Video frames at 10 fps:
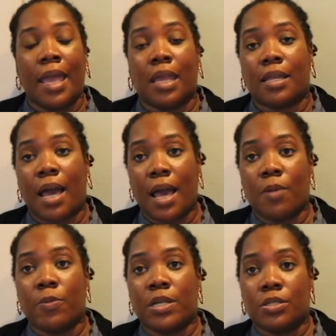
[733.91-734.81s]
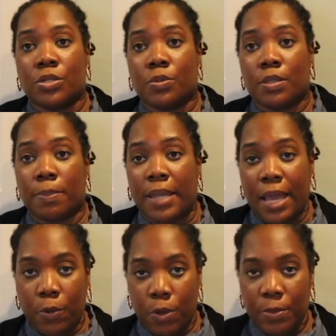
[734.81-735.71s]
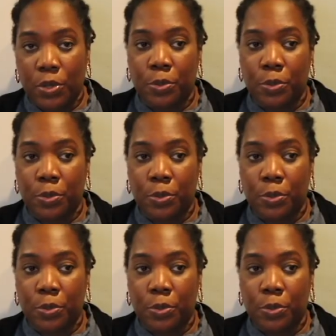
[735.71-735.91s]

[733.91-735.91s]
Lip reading: and I went to the Black Women